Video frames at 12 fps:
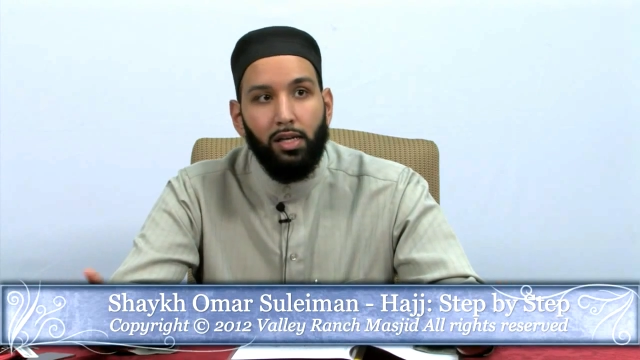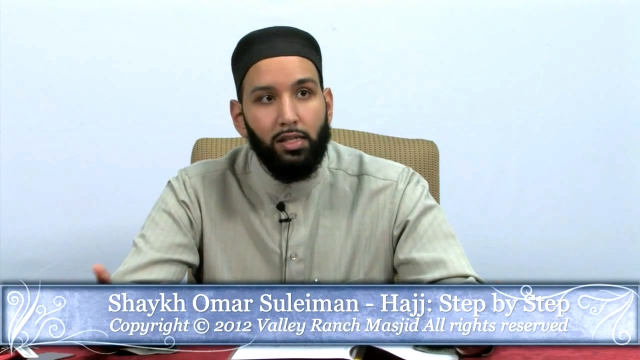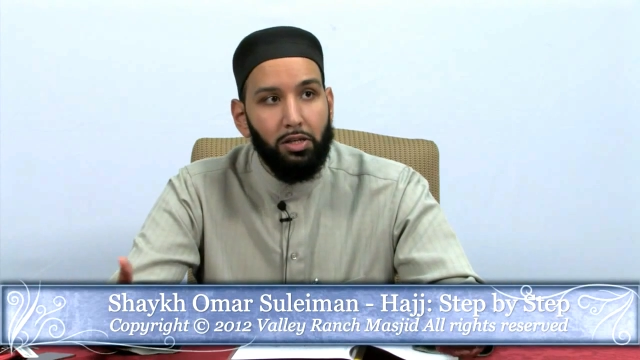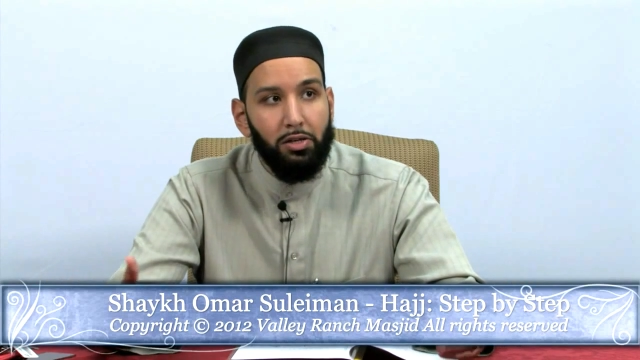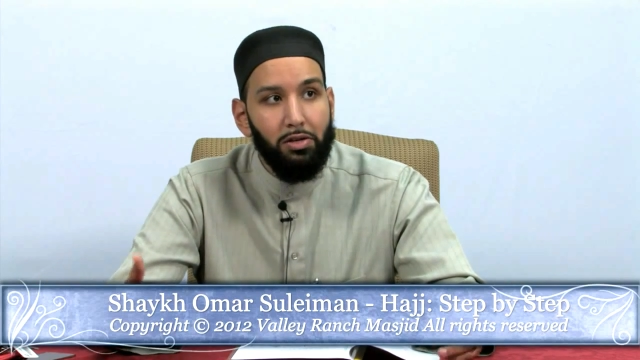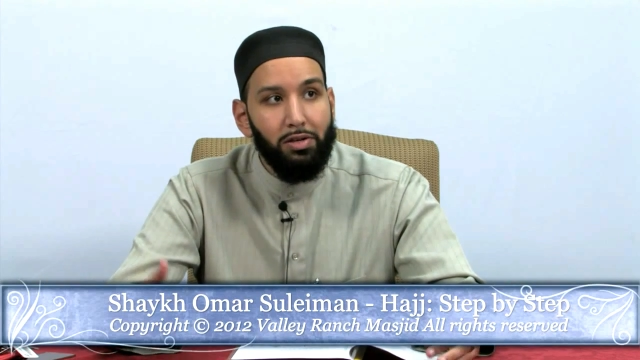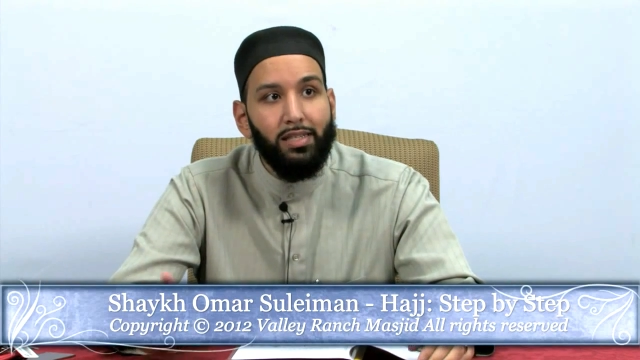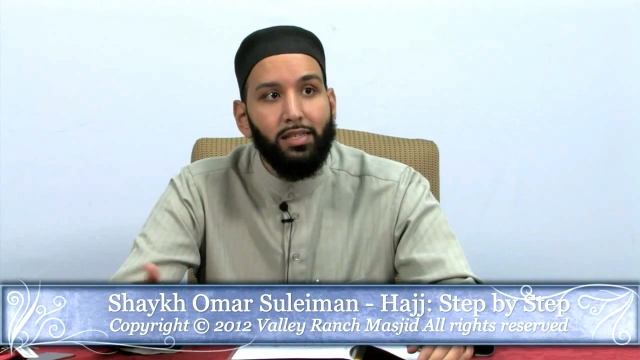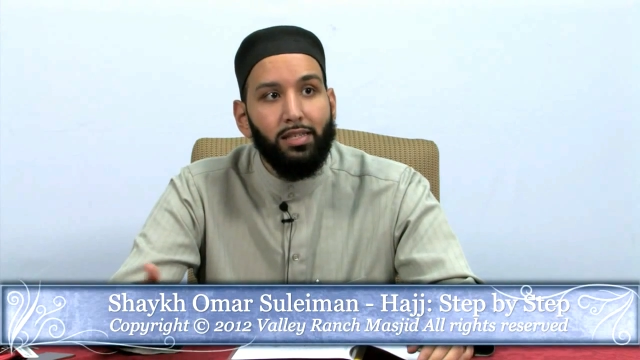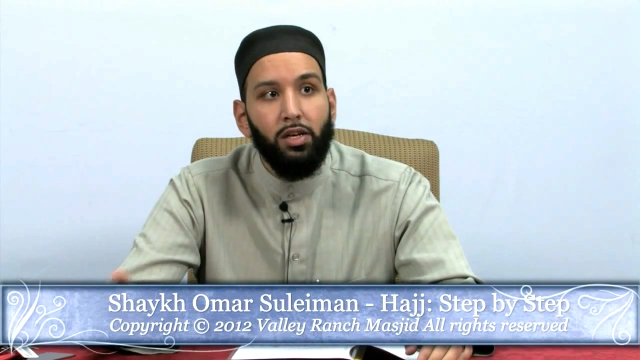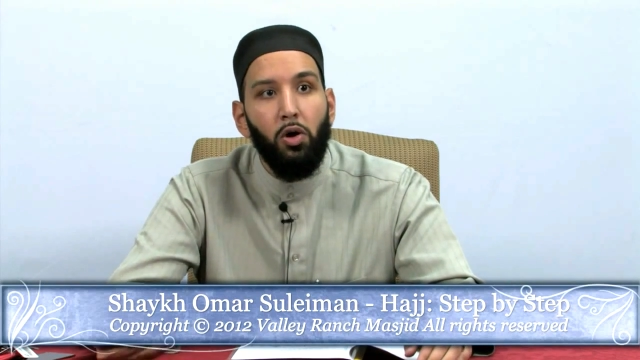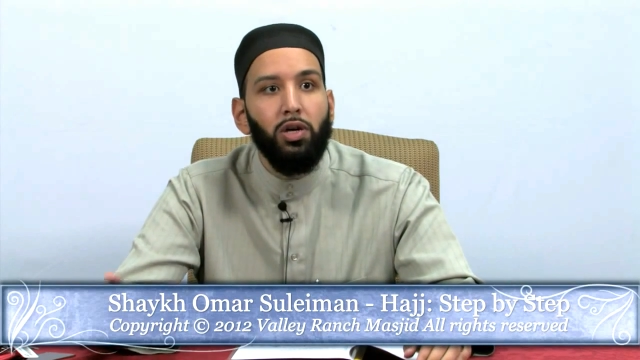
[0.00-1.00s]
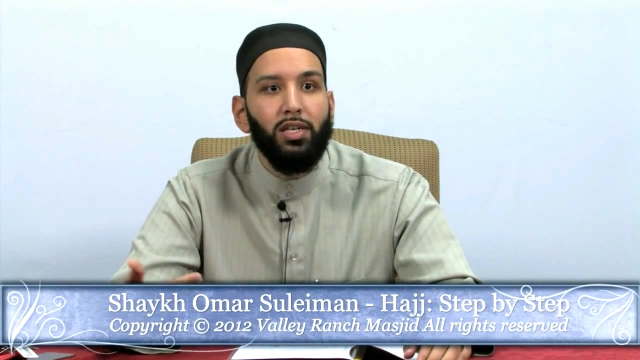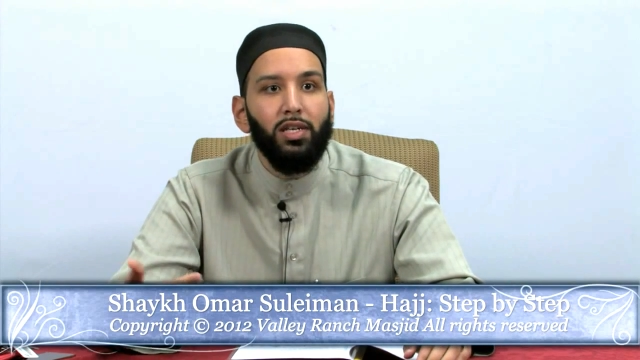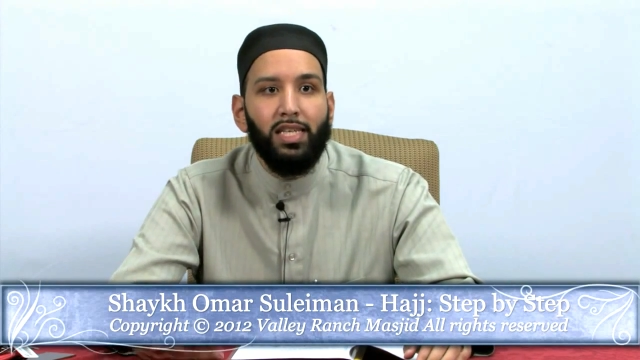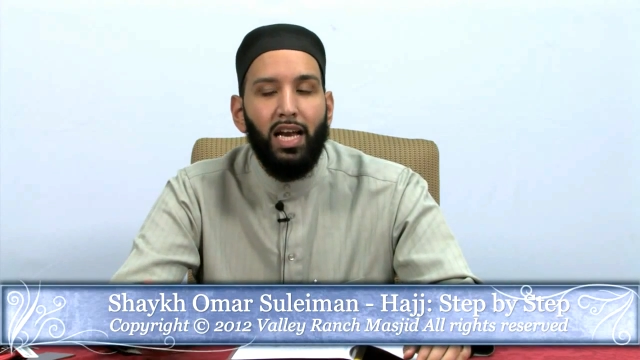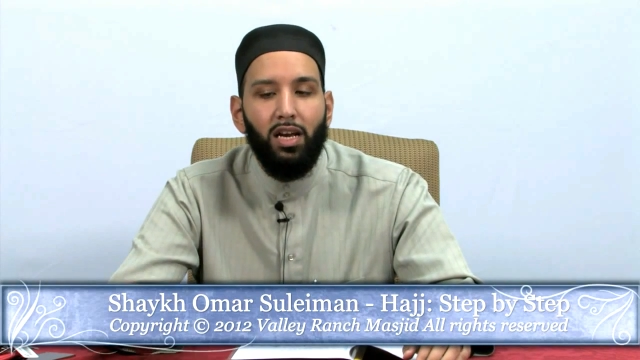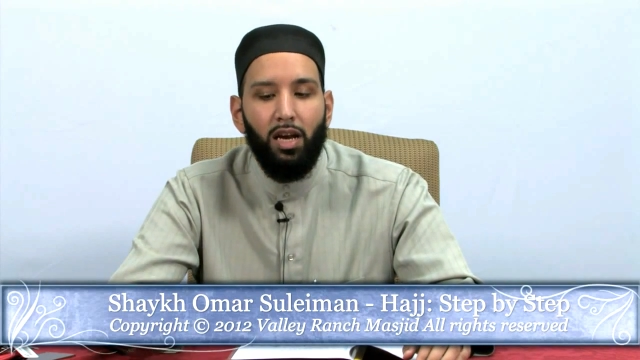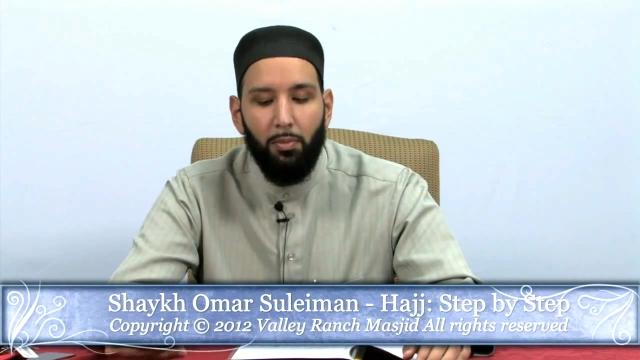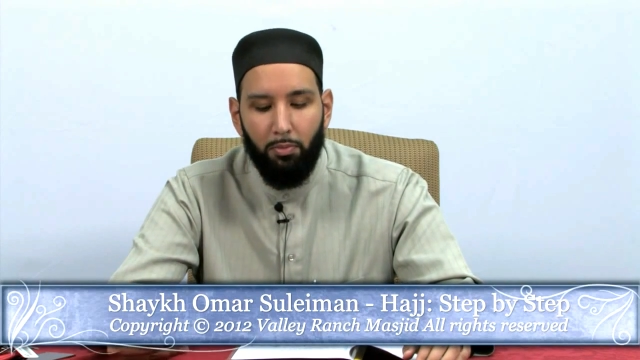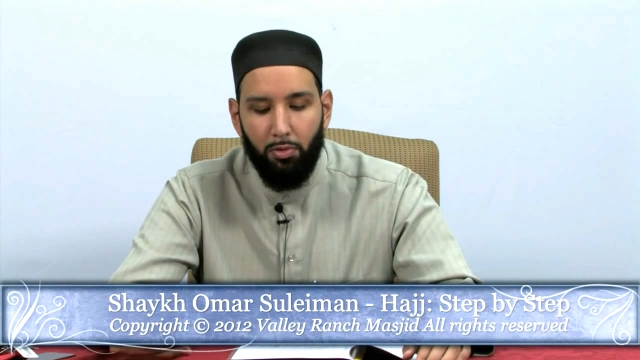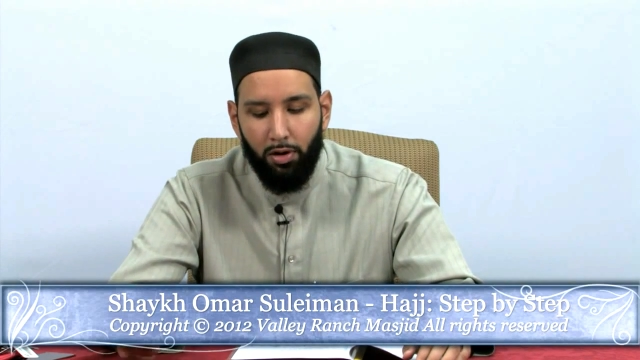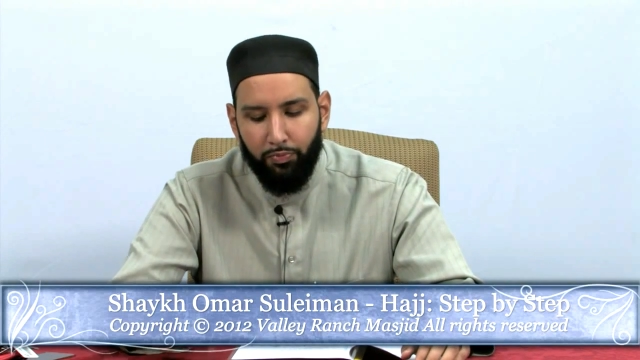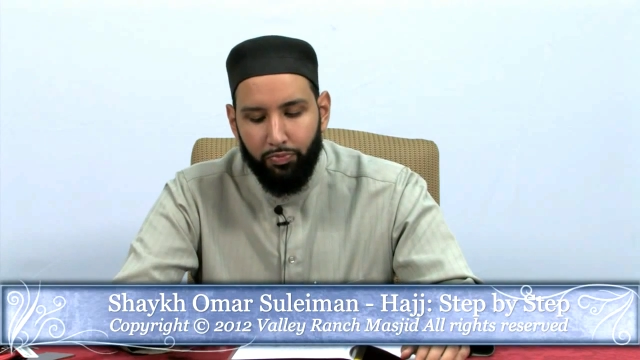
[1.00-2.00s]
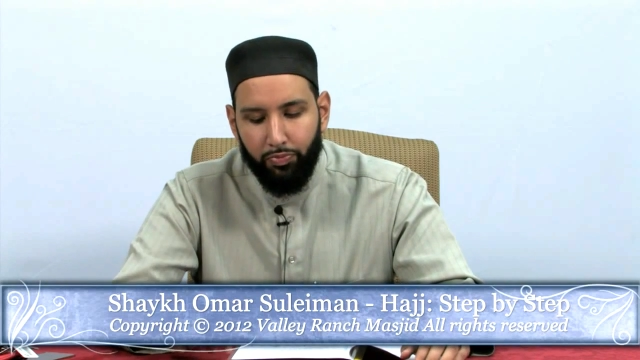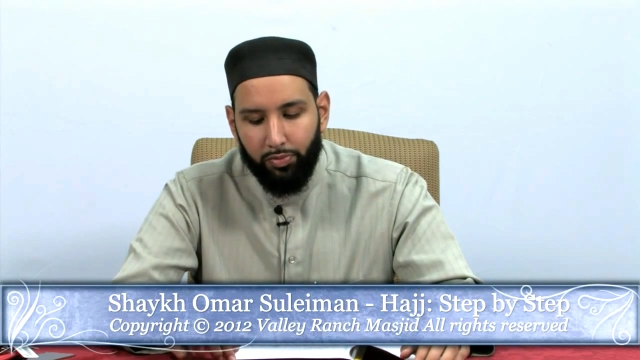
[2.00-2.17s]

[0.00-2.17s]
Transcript: So you need to know your tent number